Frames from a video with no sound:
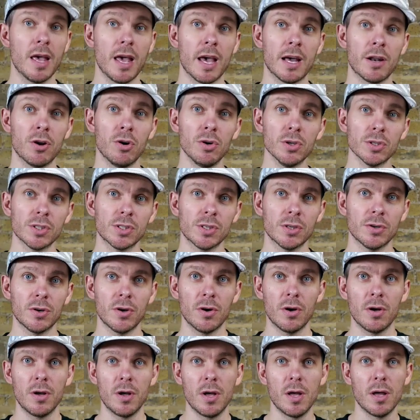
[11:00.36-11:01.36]
And
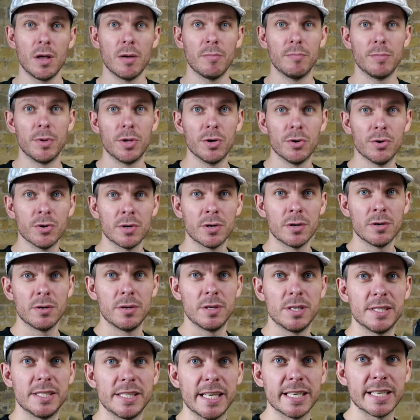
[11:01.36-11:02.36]
also Bjorn
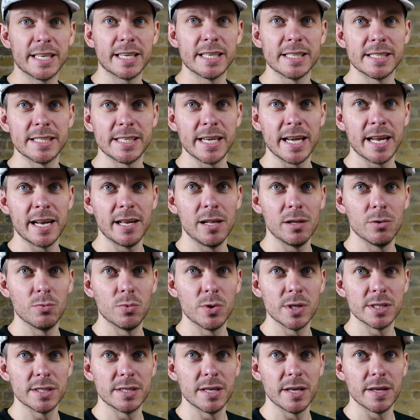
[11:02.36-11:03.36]
Setka saddle
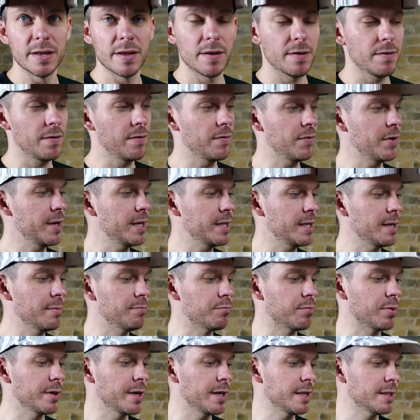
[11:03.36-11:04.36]
with the
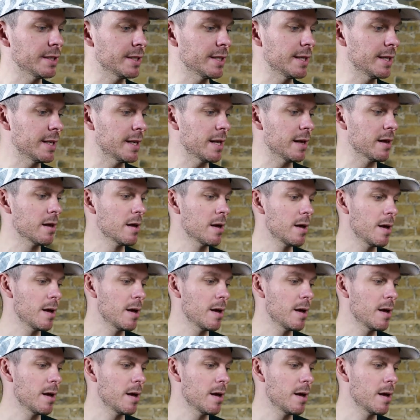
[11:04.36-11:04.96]
3D printed